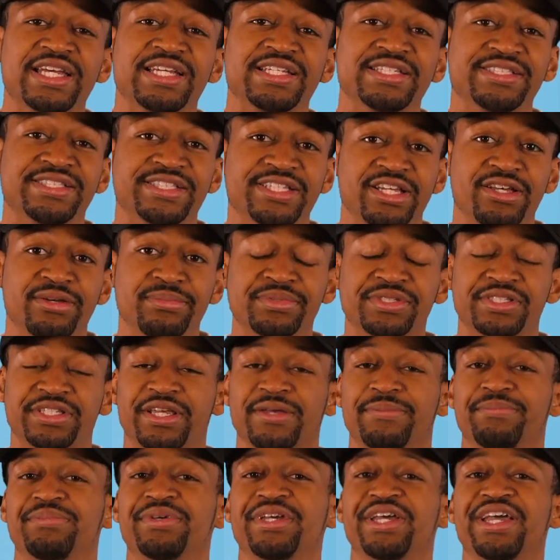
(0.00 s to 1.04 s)
and tips
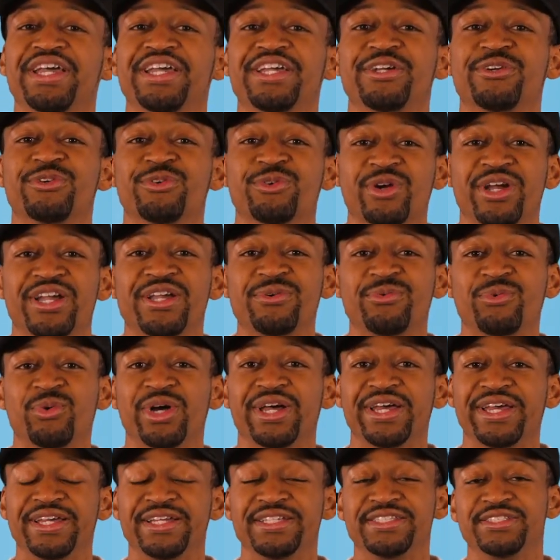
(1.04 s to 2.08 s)
can be a great
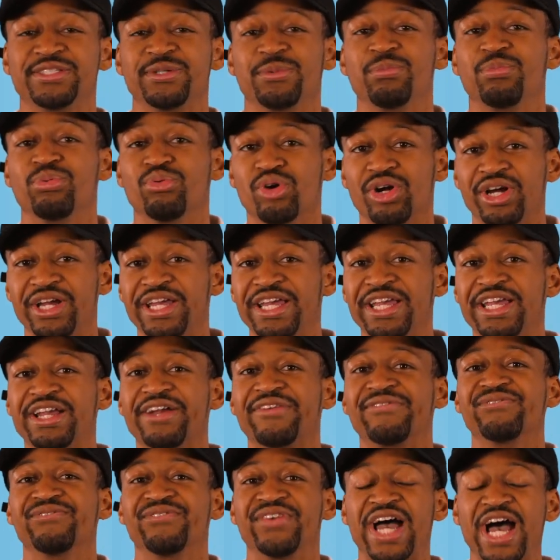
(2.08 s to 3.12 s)
way to
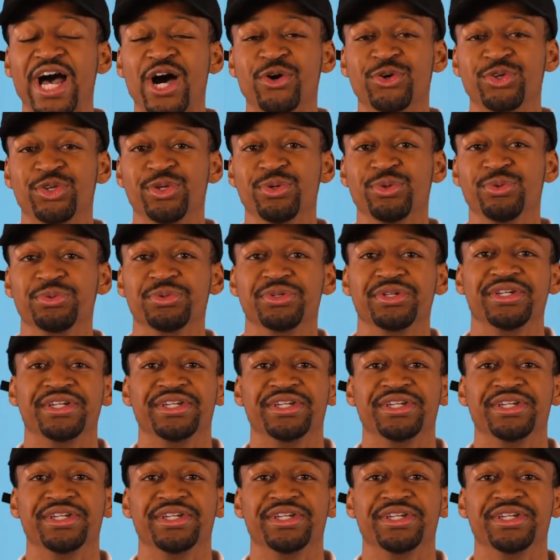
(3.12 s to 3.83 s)
bring value.